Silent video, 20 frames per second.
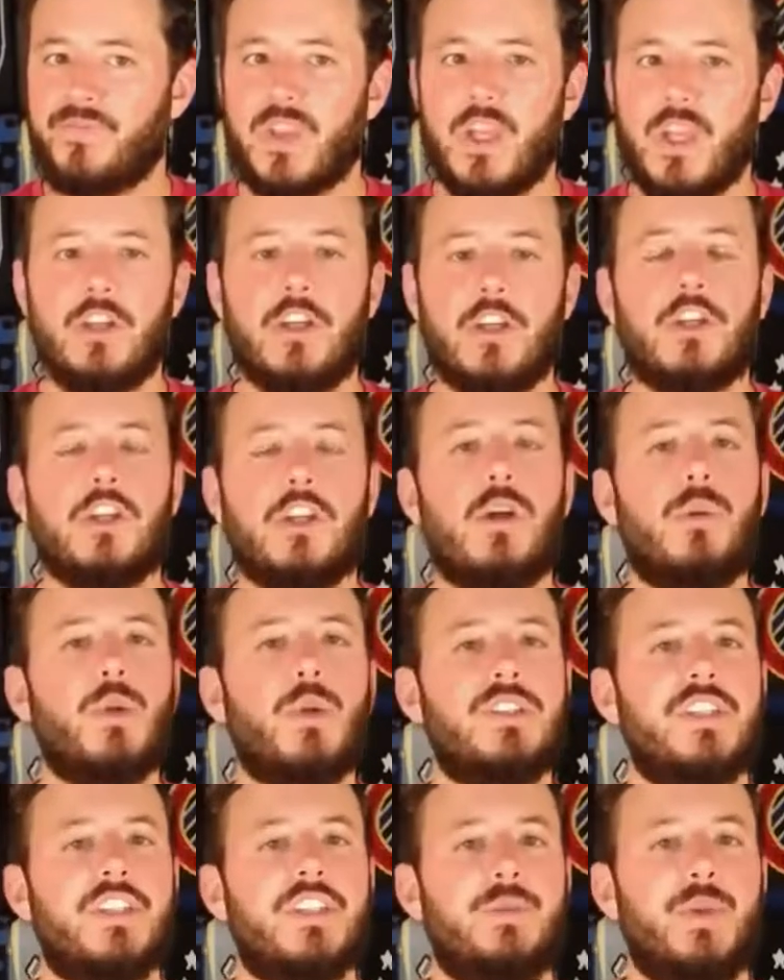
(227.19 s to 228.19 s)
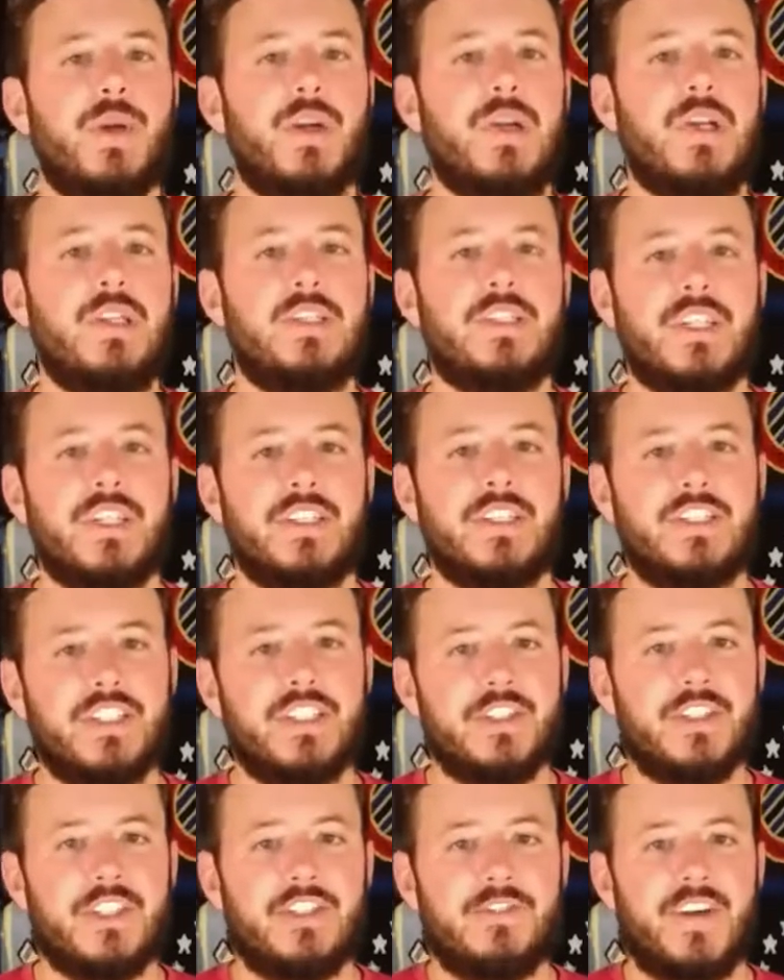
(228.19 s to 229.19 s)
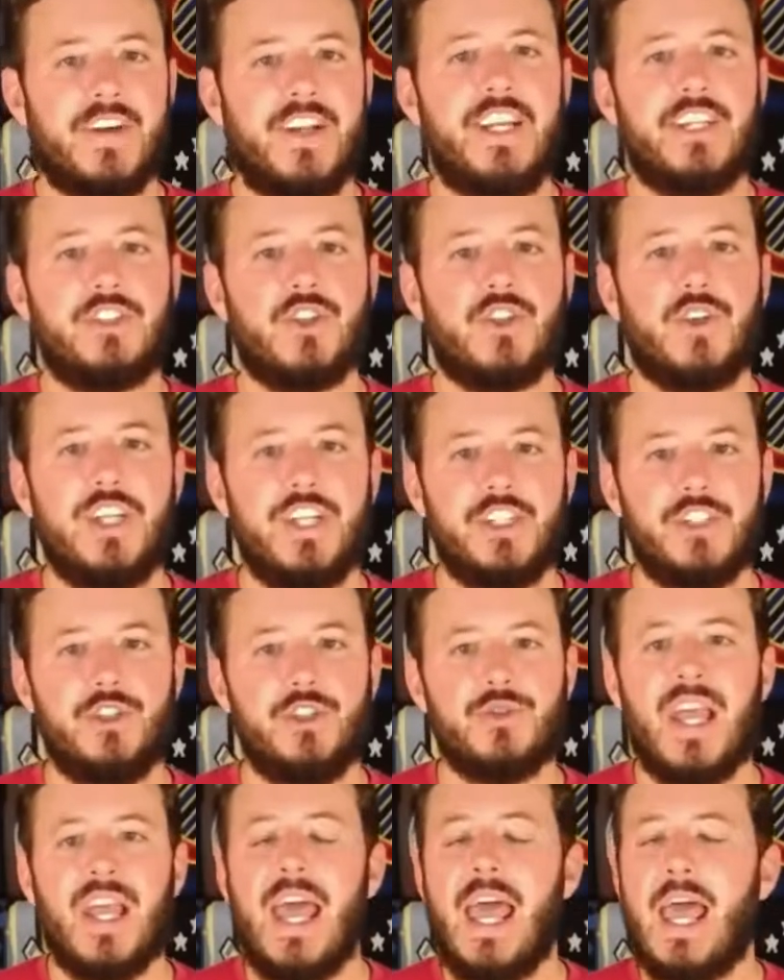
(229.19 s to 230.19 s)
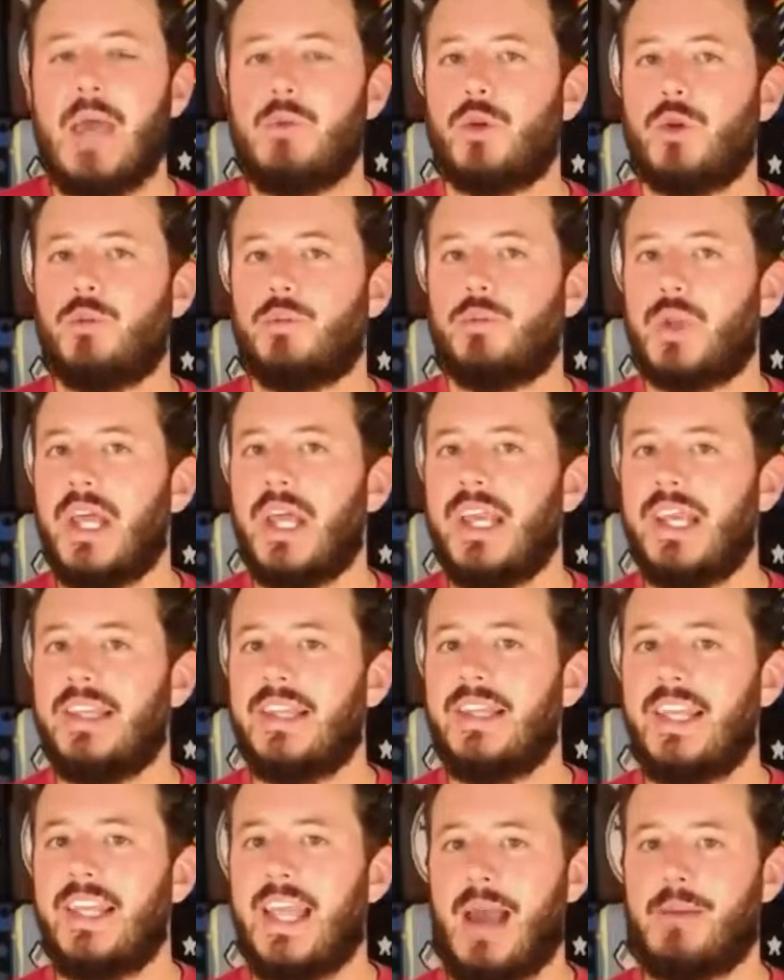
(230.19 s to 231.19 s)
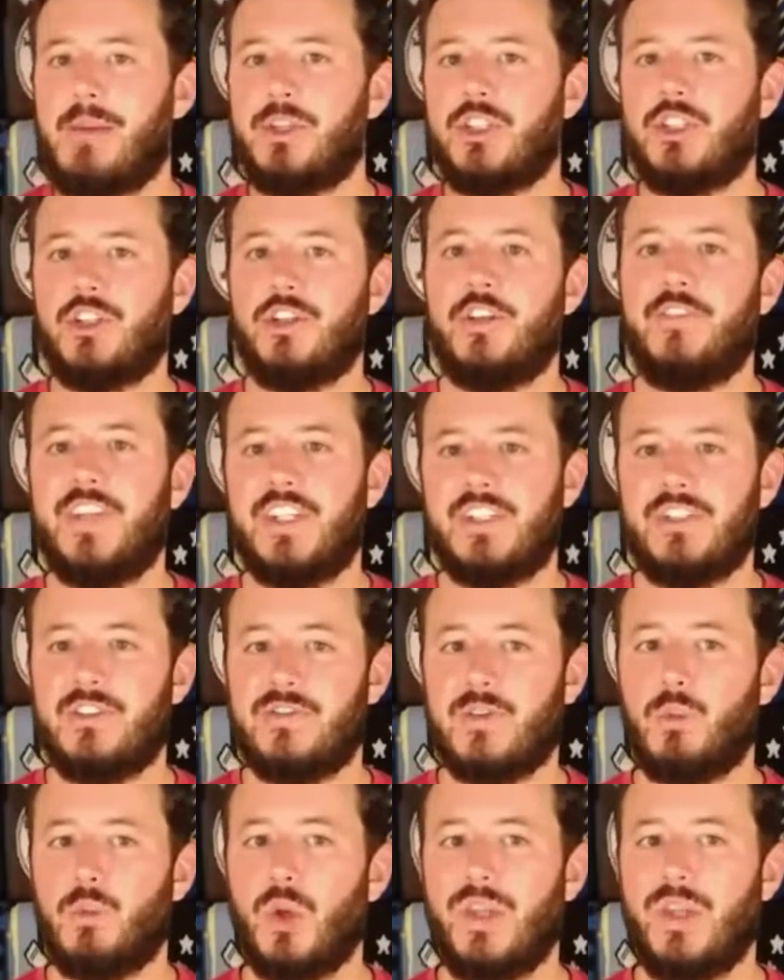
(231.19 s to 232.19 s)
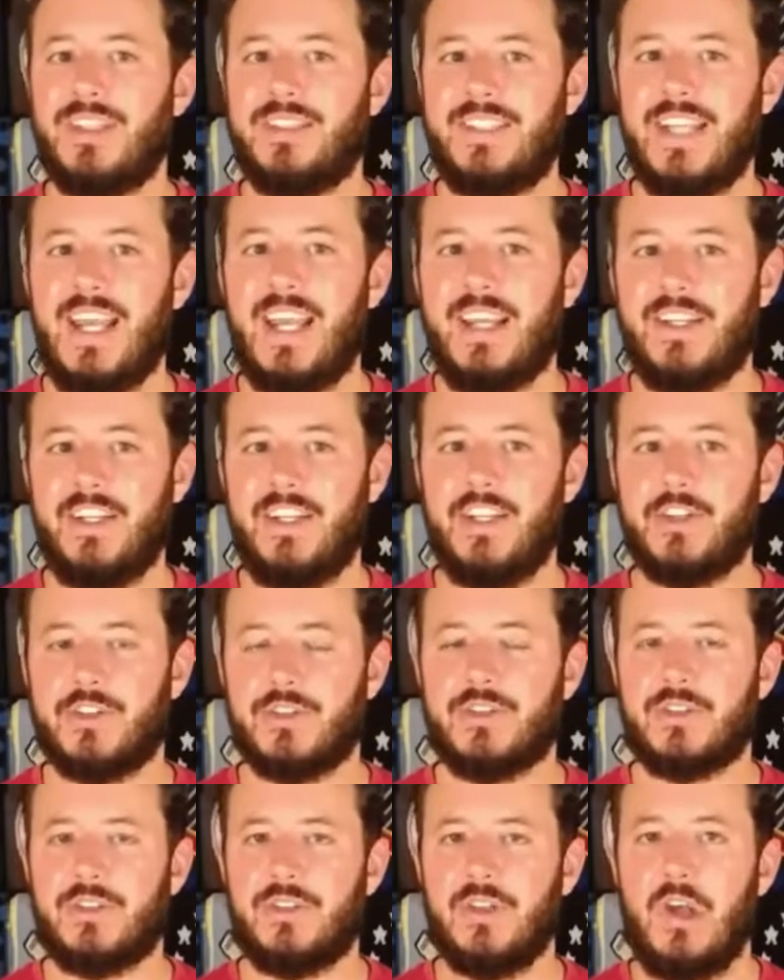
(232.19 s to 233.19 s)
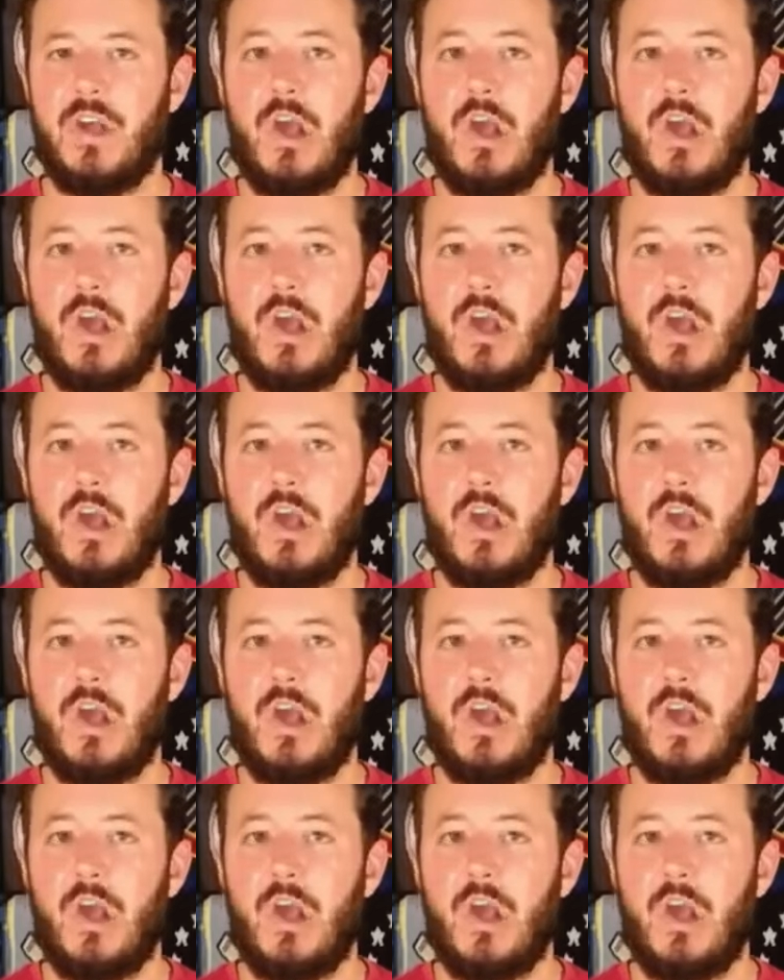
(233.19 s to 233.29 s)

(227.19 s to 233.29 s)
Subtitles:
The club was experiencing serious financial issues and would play in the amateur divisions for more than 10 years.